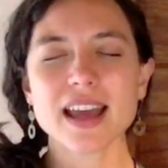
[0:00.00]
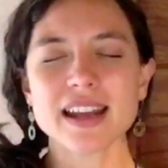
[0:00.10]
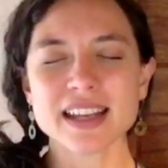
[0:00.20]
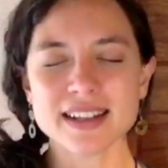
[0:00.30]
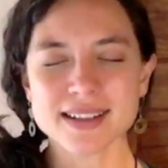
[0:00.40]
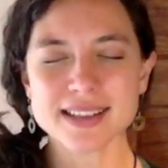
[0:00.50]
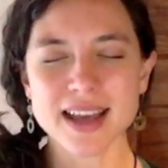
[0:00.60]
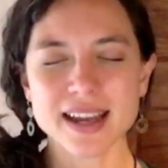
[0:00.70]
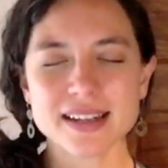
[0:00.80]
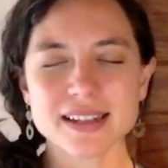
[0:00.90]
and
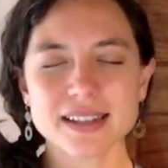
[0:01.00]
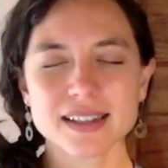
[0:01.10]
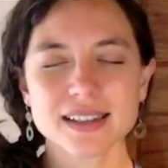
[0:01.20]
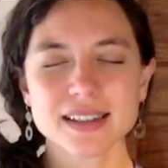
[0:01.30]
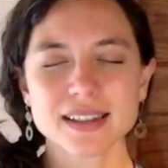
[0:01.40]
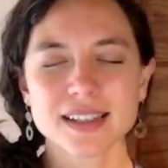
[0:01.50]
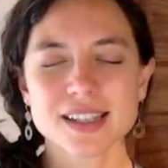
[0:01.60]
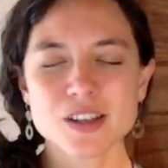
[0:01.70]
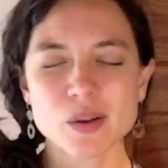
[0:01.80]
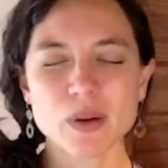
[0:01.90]
insight.
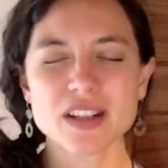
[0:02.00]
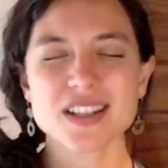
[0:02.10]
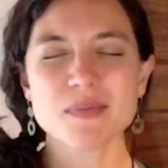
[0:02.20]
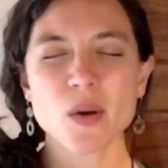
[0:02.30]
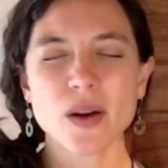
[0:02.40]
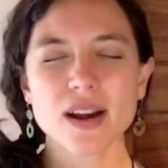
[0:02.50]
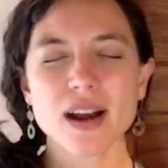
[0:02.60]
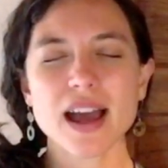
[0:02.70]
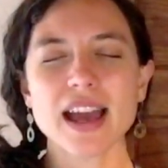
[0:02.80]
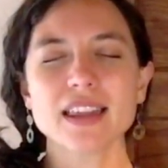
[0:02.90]
Once more,
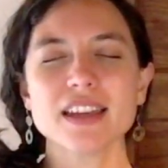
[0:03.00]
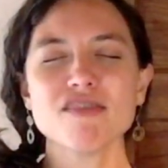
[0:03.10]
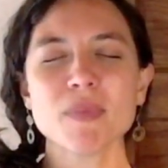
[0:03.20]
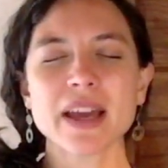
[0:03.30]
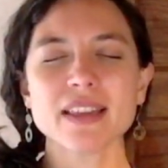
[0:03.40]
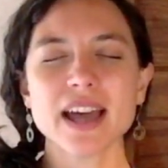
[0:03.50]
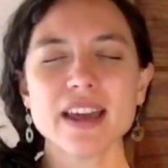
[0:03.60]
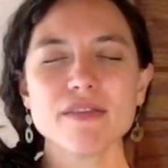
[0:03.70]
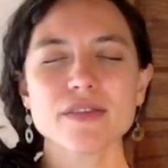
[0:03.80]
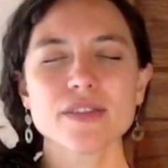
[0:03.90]
I live my
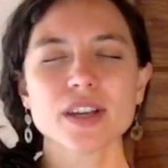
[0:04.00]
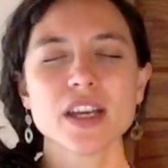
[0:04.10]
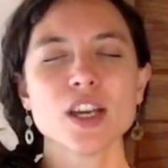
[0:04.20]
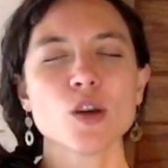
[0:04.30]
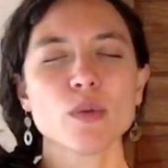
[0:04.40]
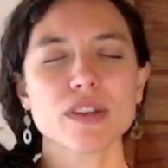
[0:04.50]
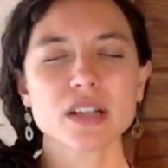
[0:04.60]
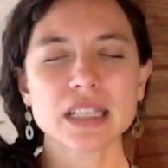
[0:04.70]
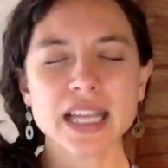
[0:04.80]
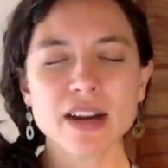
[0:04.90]
life with
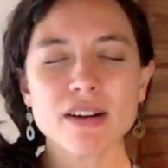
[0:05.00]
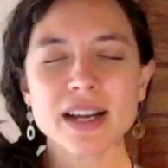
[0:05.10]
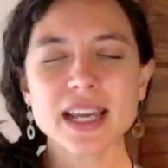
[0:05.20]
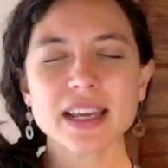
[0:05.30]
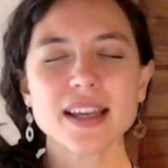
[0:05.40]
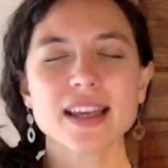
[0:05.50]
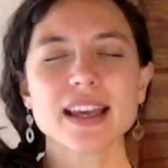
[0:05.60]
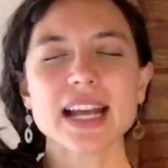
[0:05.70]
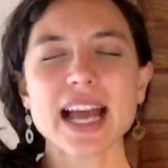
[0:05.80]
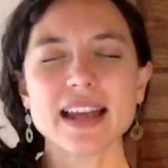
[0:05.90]
clarity
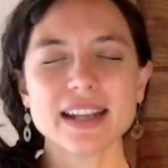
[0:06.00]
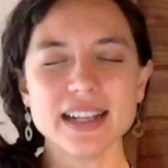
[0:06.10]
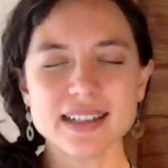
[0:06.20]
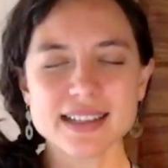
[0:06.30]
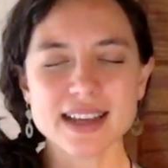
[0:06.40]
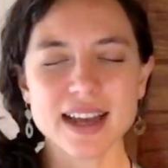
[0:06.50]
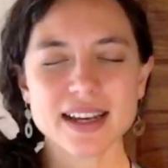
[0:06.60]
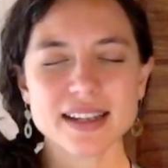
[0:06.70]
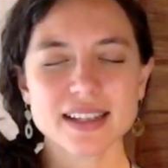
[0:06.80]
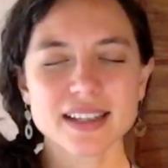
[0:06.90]
and insight.
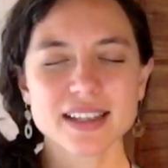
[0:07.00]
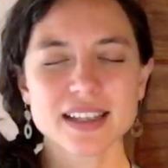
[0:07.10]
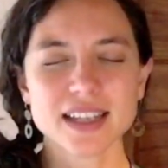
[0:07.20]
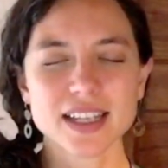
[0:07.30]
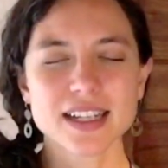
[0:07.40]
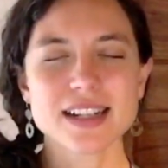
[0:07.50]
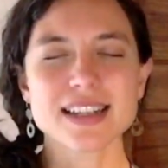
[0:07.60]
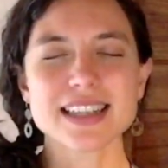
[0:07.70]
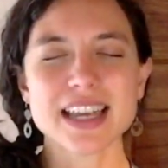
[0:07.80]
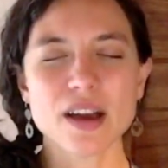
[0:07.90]
And
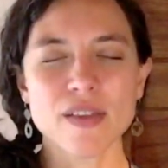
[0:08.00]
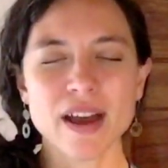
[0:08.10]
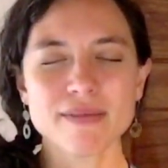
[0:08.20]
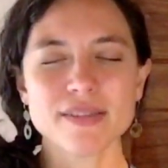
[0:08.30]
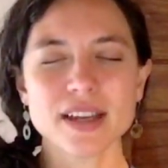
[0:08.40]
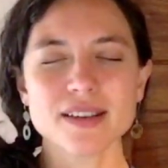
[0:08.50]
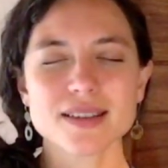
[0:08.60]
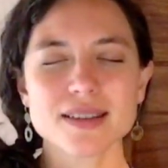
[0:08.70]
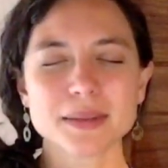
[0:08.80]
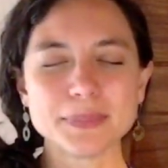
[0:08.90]
see how that
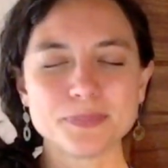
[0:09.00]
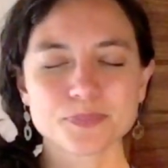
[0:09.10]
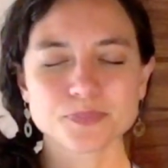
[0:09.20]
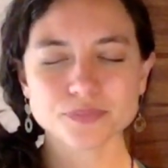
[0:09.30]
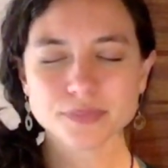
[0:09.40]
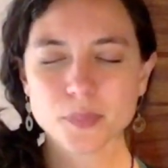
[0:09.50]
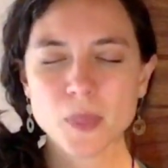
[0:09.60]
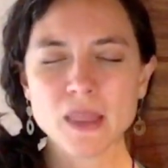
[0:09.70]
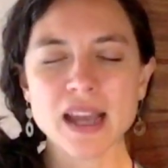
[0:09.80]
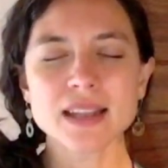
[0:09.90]
feels.
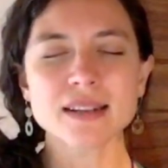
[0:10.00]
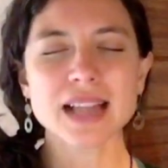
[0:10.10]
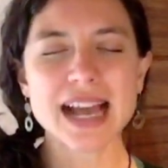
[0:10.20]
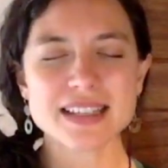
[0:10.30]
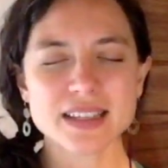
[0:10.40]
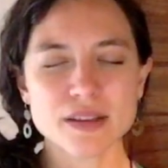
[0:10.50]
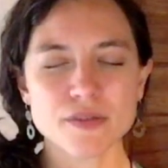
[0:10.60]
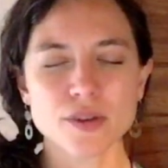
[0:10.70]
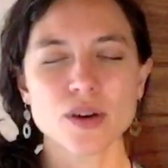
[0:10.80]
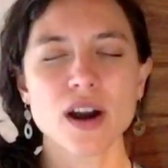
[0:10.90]
And then lastly,
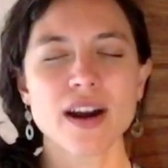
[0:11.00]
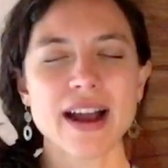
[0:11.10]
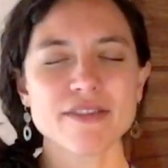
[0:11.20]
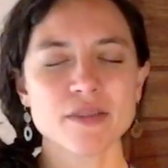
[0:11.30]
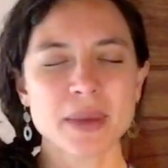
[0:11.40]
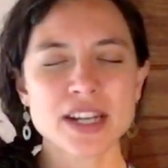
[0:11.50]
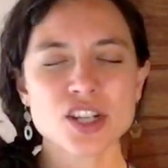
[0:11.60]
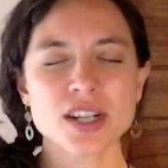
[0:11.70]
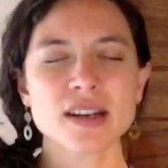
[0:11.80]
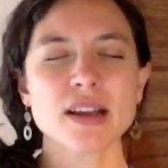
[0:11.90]
for our
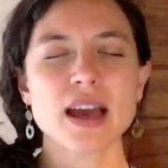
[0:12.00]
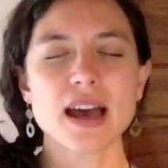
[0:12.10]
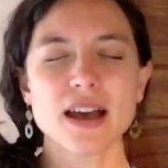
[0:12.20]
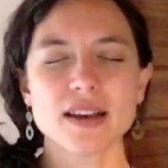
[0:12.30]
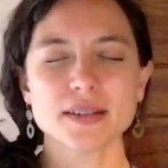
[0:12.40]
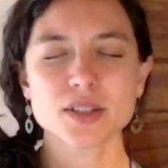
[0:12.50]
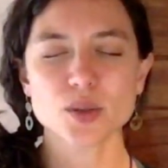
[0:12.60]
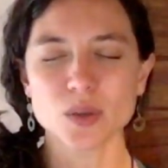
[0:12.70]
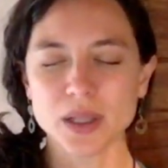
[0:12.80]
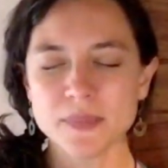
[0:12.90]
affirmation
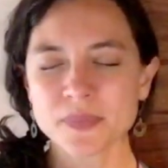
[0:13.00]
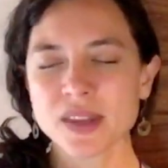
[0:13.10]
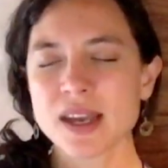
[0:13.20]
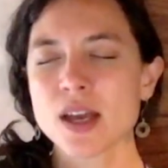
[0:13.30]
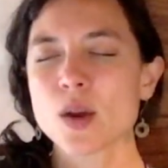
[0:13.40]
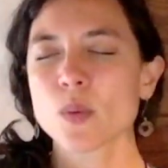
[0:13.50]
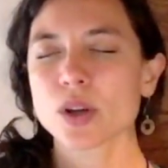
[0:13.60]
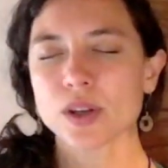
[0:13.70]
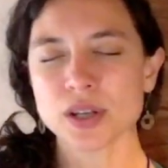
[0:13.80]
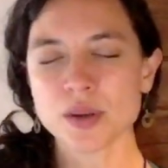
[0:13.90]
tool, we're
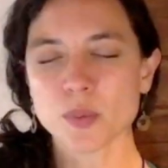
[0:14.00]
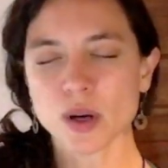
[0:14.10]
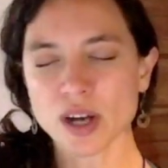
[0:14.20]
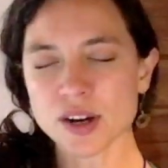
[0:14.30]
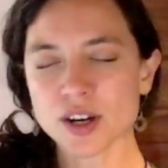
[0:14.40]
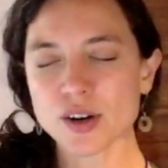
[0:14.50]
going to work on our